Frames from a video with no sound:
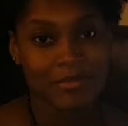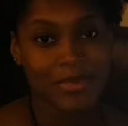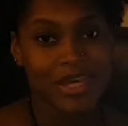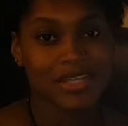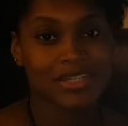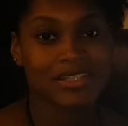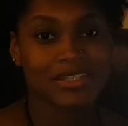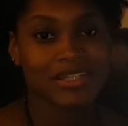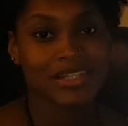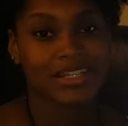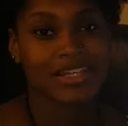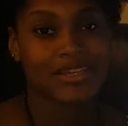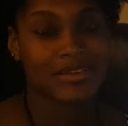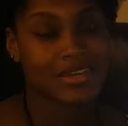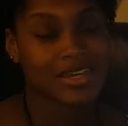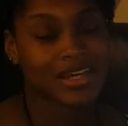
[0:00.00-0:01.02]
Basically,
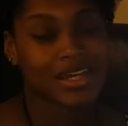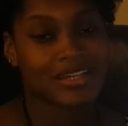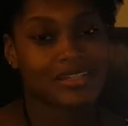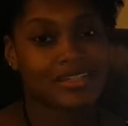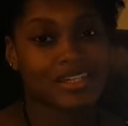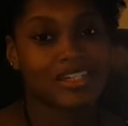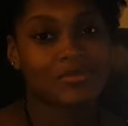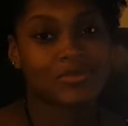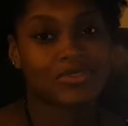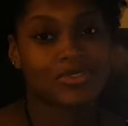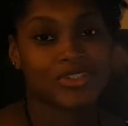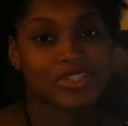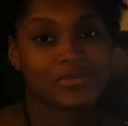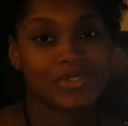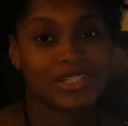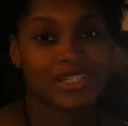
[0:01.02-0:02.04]
you can catch sexually
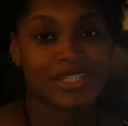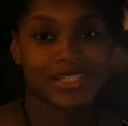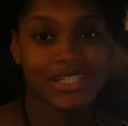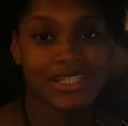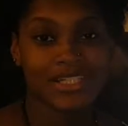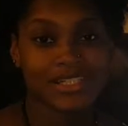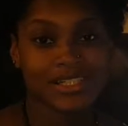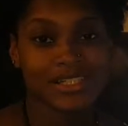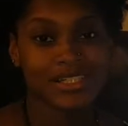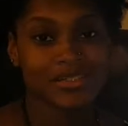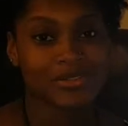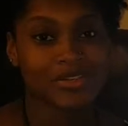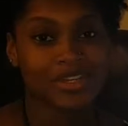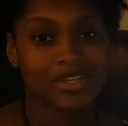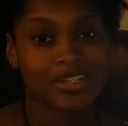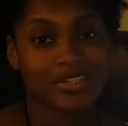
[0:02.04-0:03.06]
transmitted diseases,
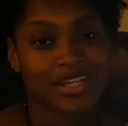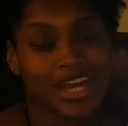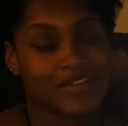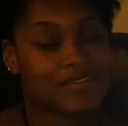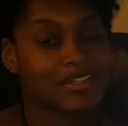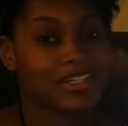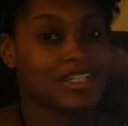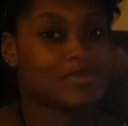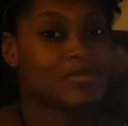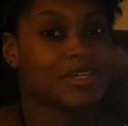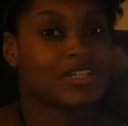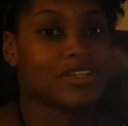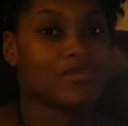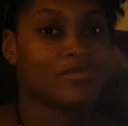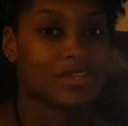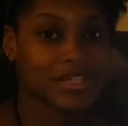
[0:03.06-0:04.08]
or you can have
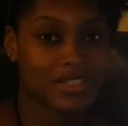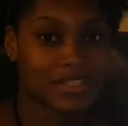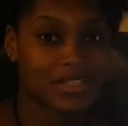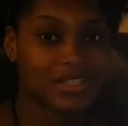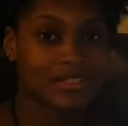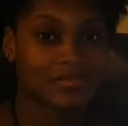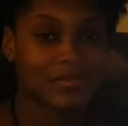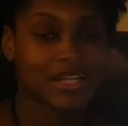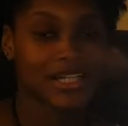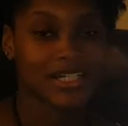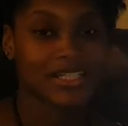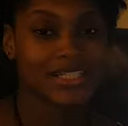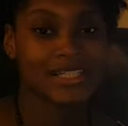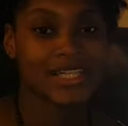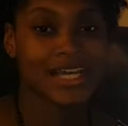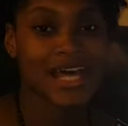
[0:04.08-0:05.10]
unexpected
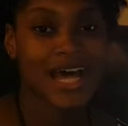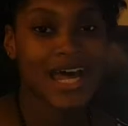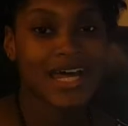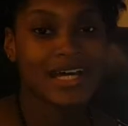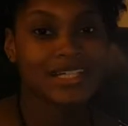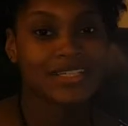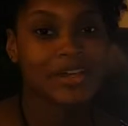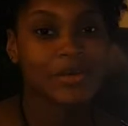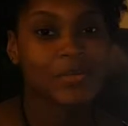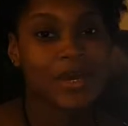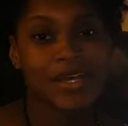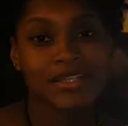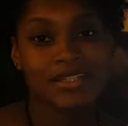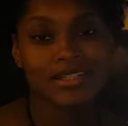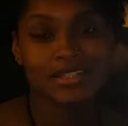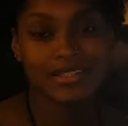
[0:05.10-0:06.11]
pregnancy. So
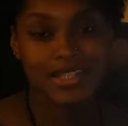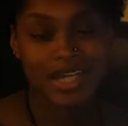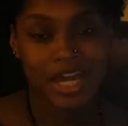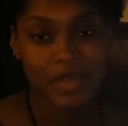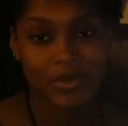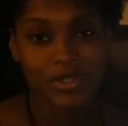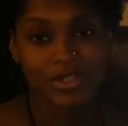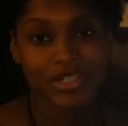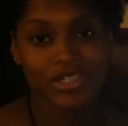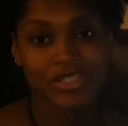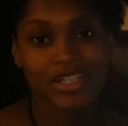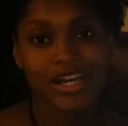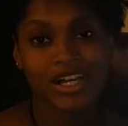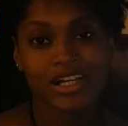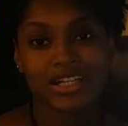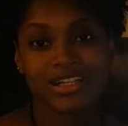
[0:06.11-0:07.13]
basically today we're going to
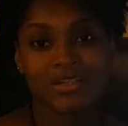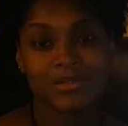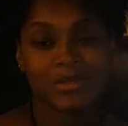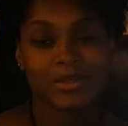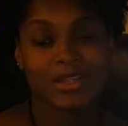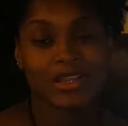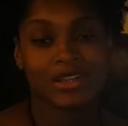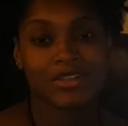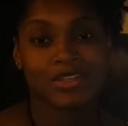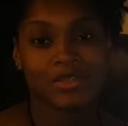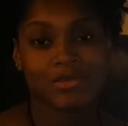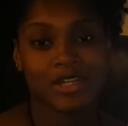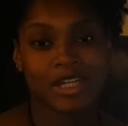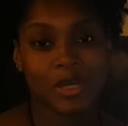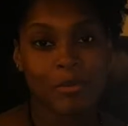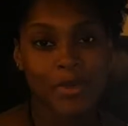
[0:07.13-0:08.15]
talk a little
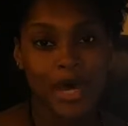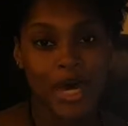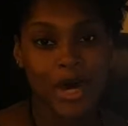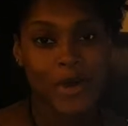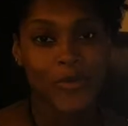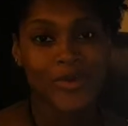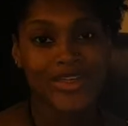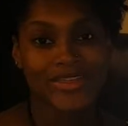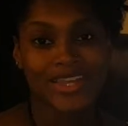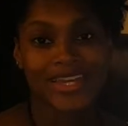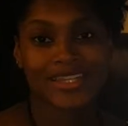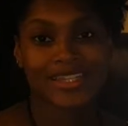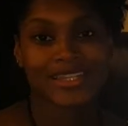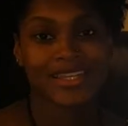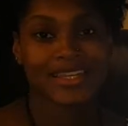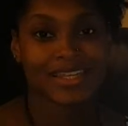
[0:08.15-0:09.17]
bit about when
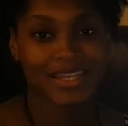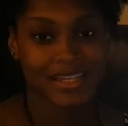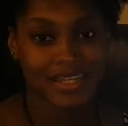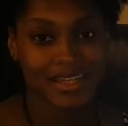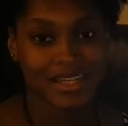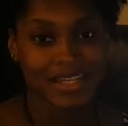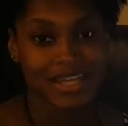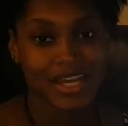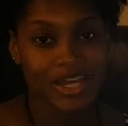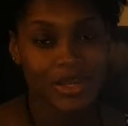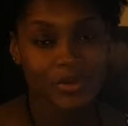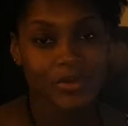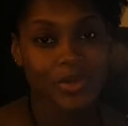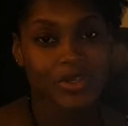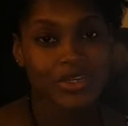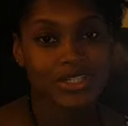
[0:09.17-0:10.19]
things get ugly.
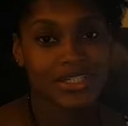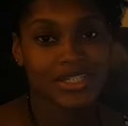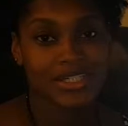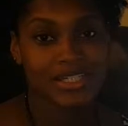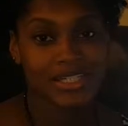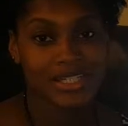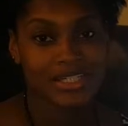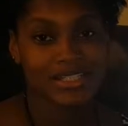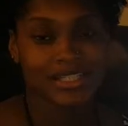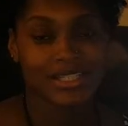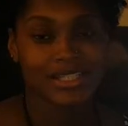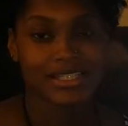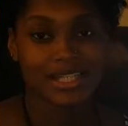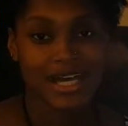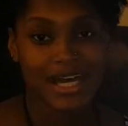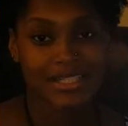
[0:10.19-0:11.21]
We're going to discuss the
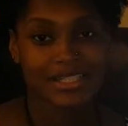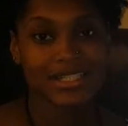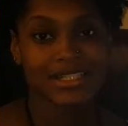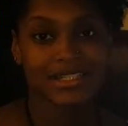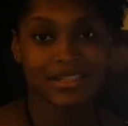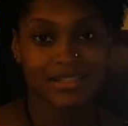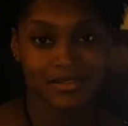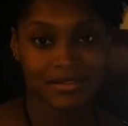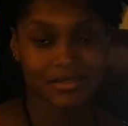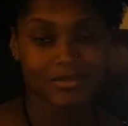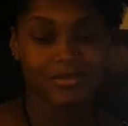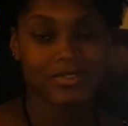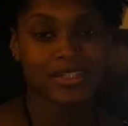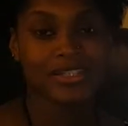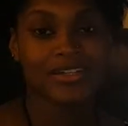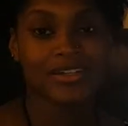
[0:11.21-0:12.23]
signs and
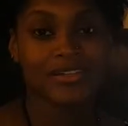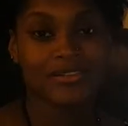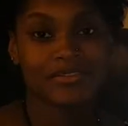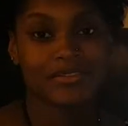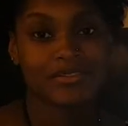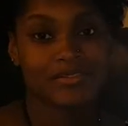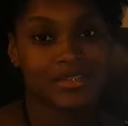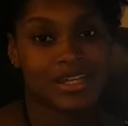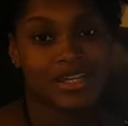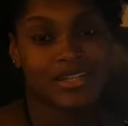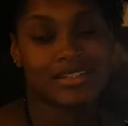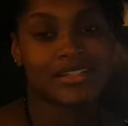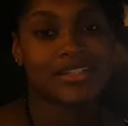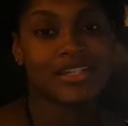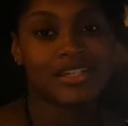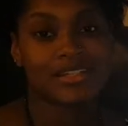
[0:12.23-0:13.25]
symptoms of
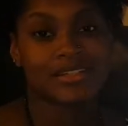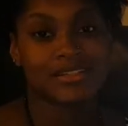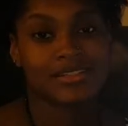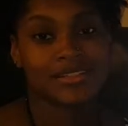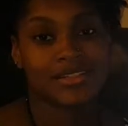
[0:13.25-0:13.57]
STDs.